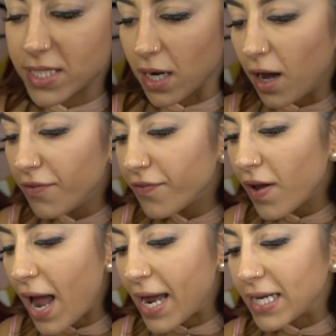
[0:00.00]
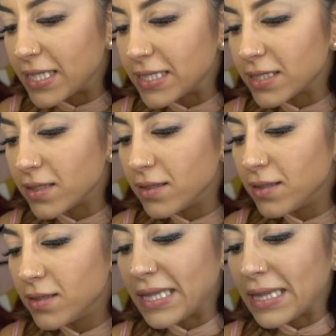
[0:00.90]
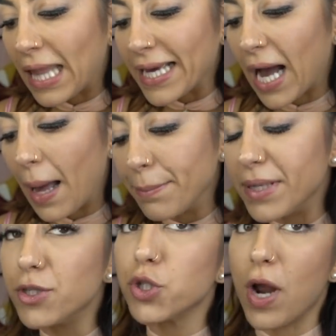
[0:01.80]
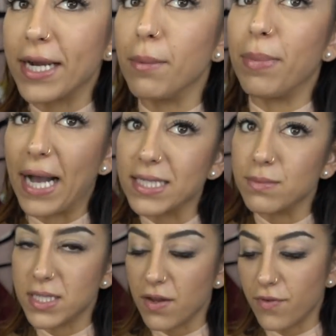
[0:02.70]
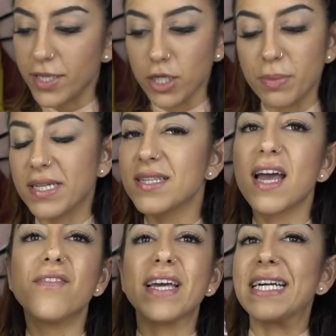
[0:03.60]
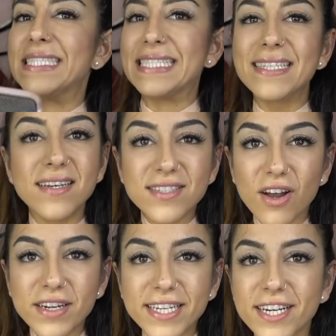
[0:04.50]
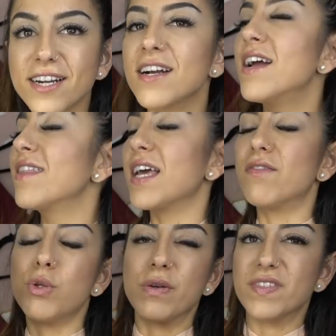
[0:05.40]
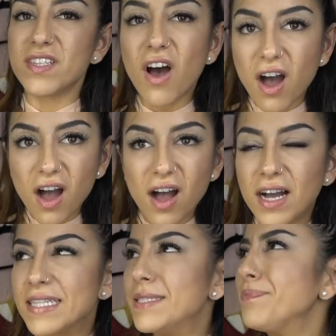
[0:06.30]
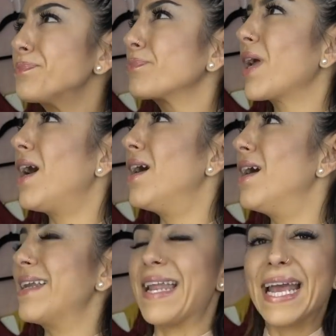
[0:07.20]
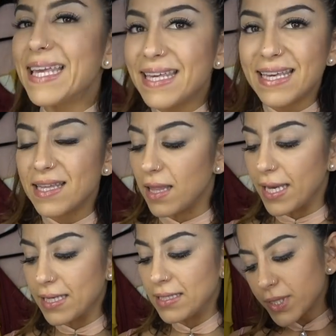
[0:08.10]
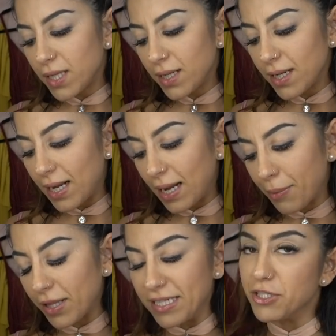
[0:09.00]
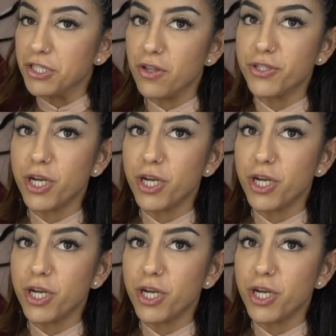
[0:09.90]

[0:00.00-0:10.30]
stuff, and like I've been trying to buy some stuff on here because they have like Adidas on here, they have Louis Vuitton, Nike. Like I probably need to chill on the